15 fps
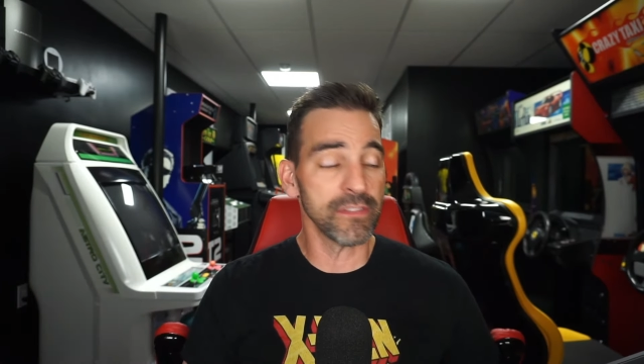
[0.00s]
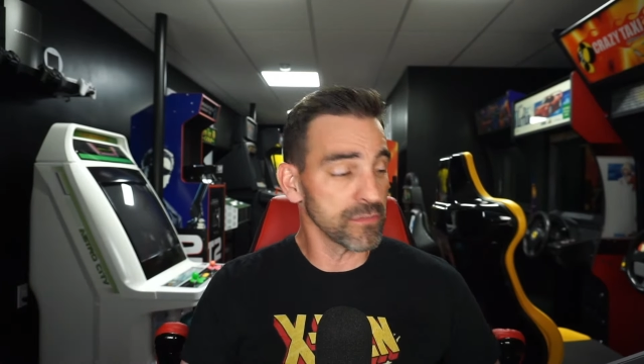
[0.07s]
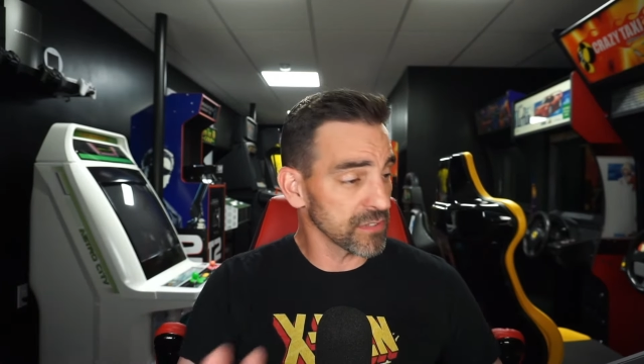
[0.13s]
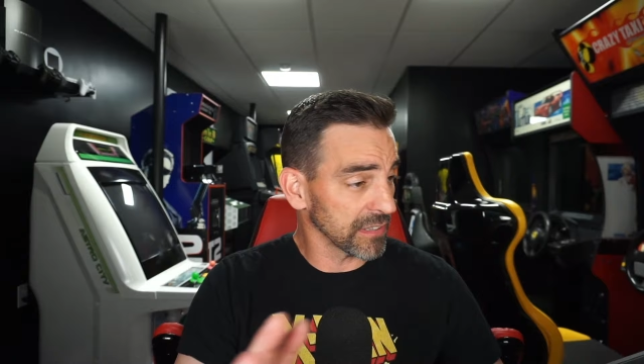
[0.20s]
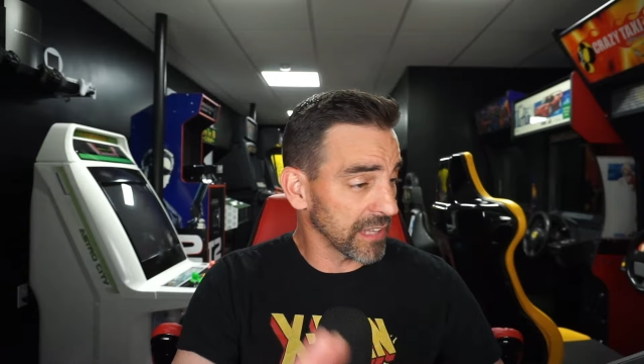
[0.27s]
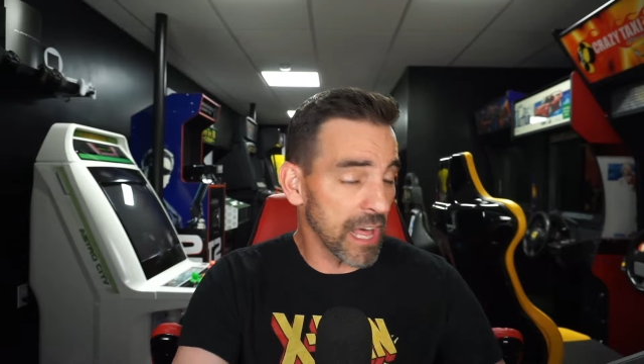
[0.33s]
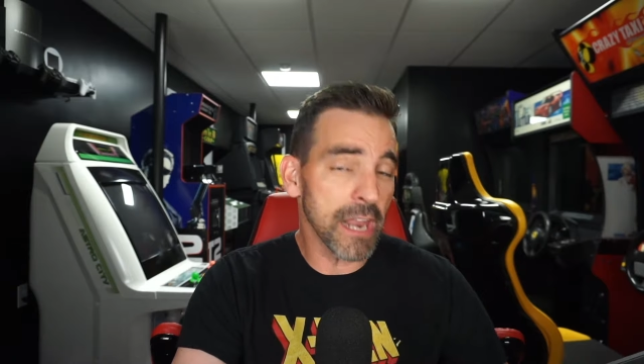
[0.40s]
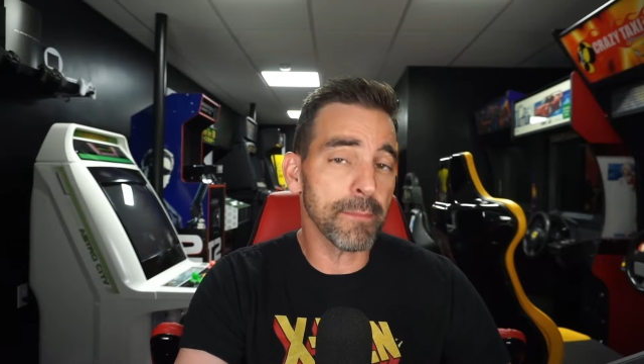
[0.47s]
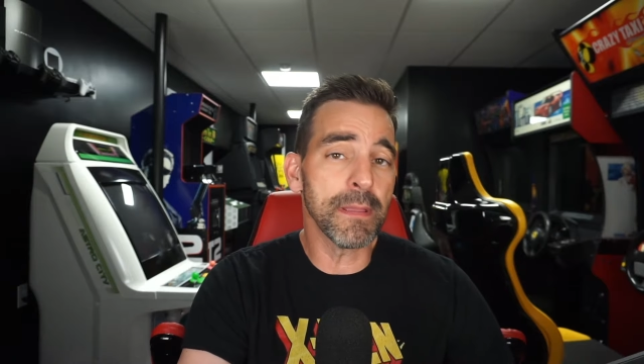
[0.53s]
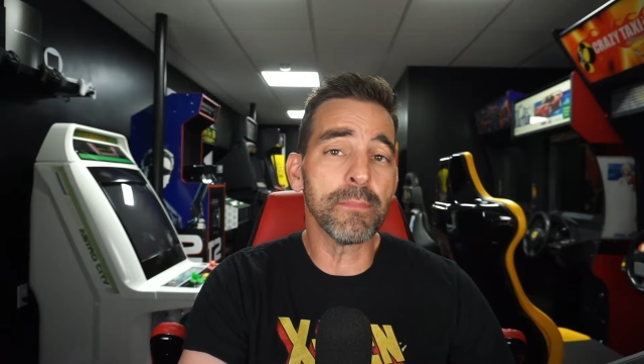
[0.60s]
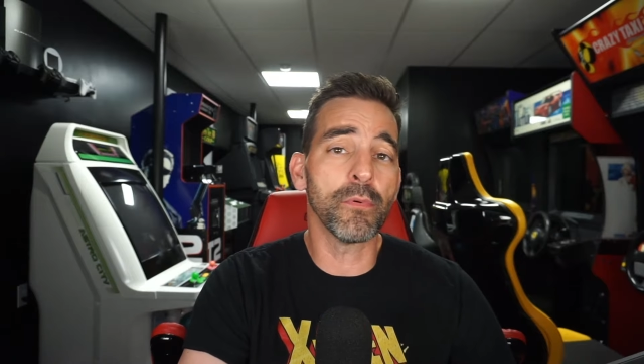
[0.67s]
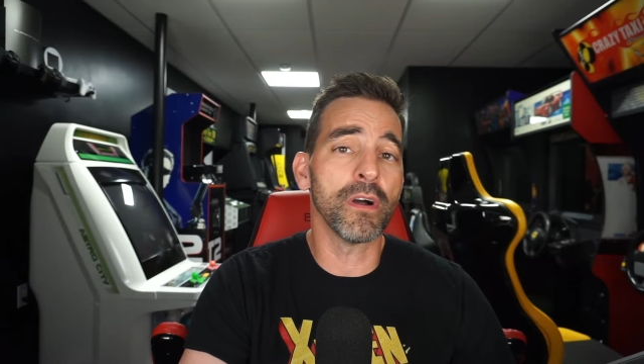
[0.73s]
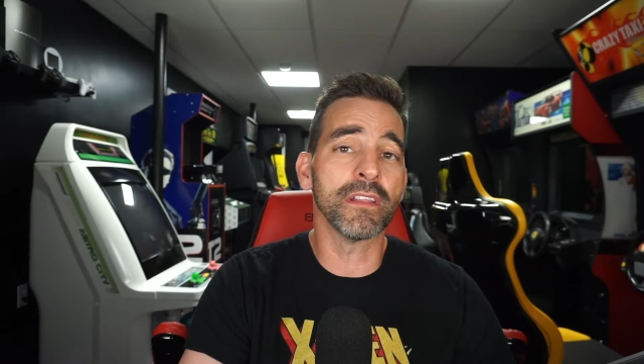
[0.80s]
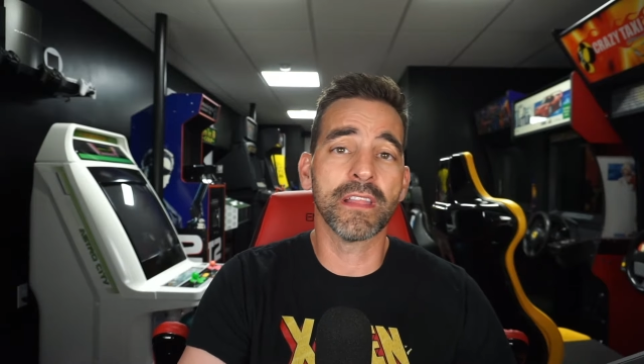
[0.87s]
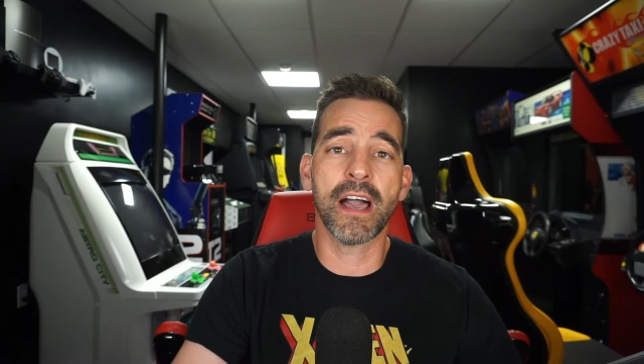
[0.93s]
There's a lot of
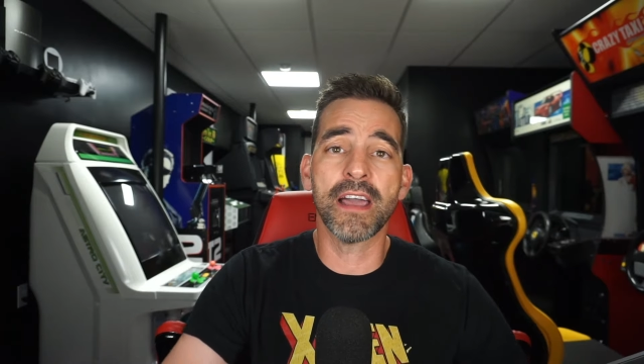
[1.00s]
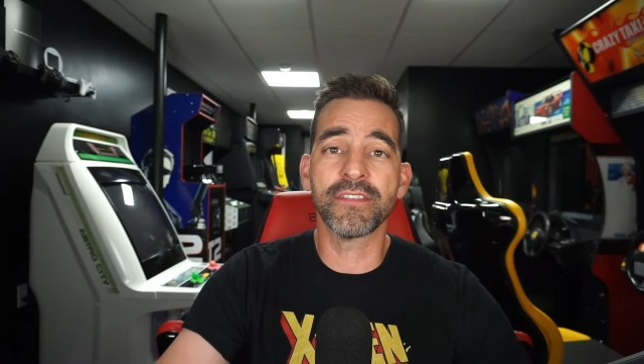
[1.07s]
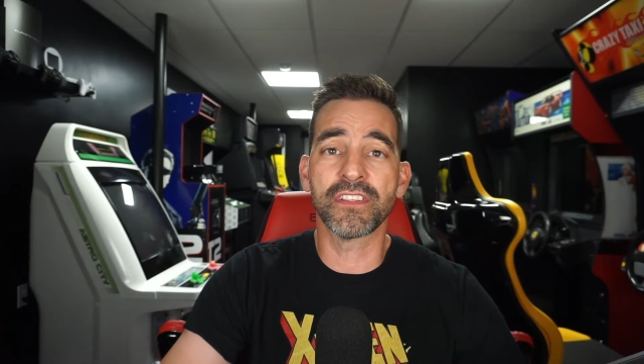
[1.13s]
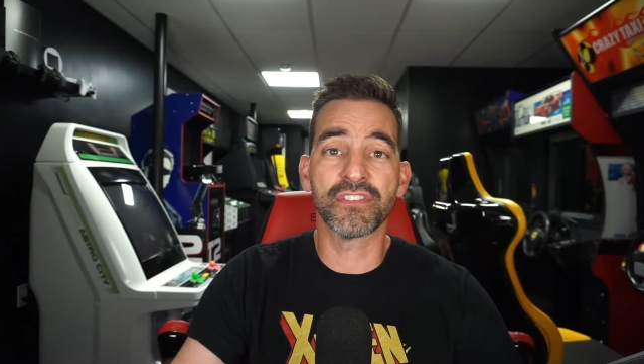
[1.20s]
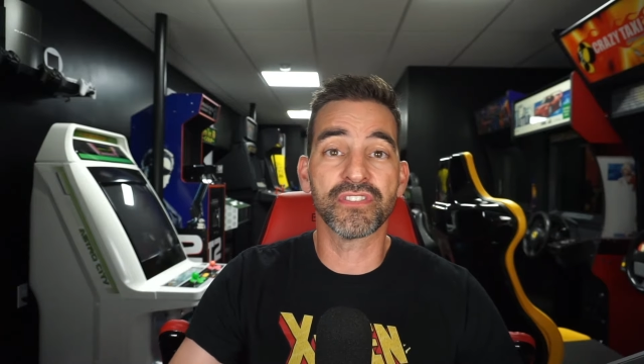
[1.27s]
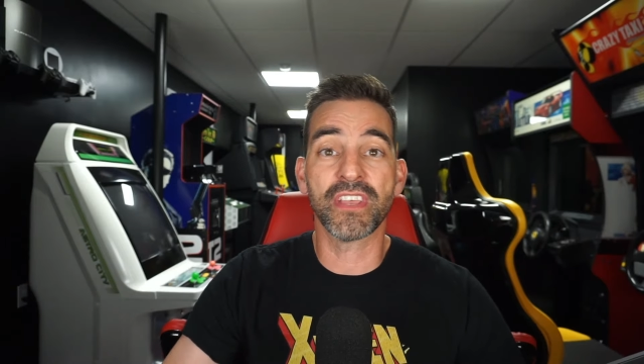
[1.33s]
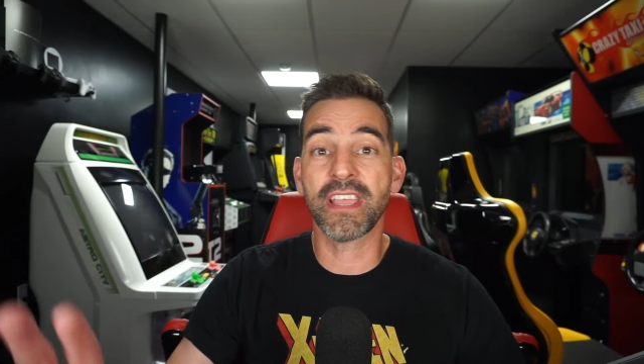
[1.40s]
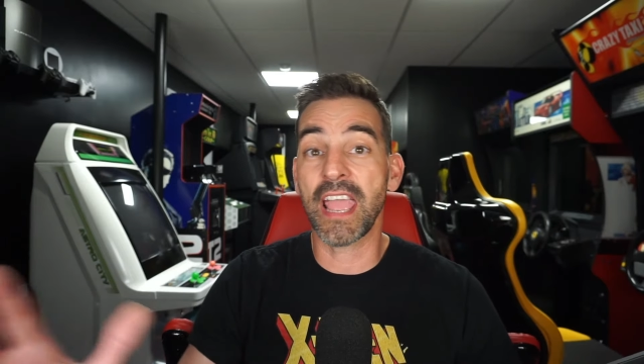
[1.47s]
people online that say,